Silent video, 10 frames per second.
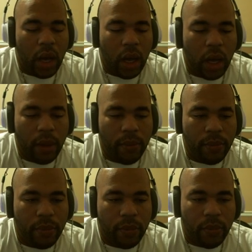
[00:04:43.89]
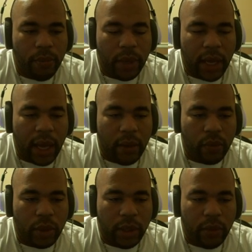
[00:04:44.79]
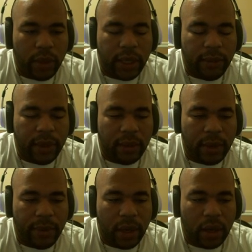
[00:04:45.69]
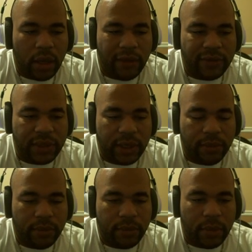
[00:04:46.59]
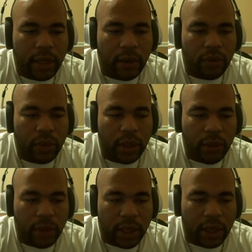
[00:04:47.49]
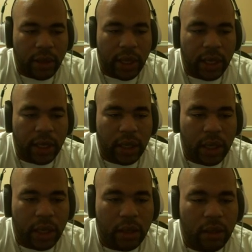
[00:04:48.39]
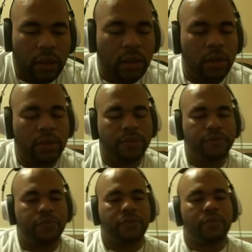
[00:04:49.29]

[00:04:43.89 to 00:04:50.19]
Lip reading: But I really want to keep getting my Paragon levels up, and I really want to go ahead and